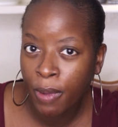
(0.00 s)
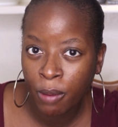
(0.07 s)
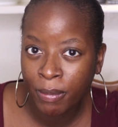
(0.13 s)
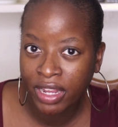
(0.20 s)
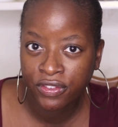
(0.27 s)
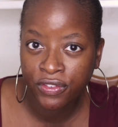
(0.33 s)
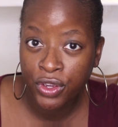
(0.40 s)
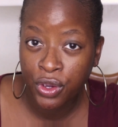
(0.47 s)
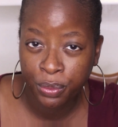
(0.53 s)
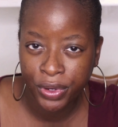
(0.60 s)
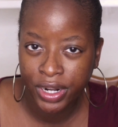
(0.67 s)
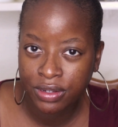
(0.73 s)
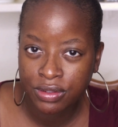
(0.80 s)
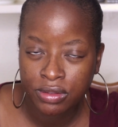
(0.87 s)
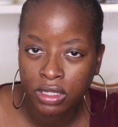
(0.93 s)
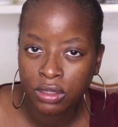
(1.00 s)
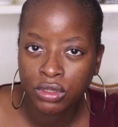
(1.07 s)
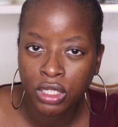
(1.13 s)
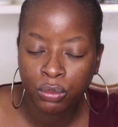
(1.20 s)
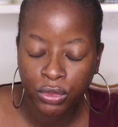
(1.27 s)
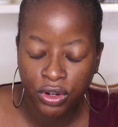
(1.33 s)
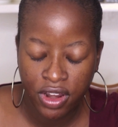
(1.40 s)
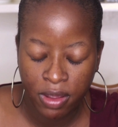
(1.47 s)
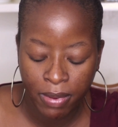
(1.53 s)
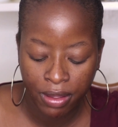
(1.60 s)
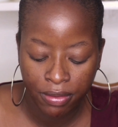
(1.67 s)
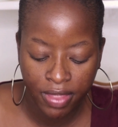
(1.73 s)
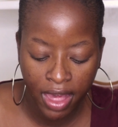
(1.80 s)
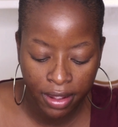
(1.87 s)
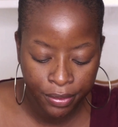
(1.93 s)
pomade for your brows, so don't worry
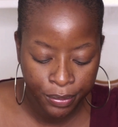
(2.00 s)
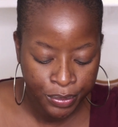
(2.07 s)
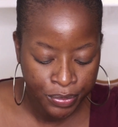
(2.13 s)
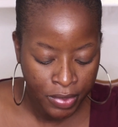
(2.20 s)
about that.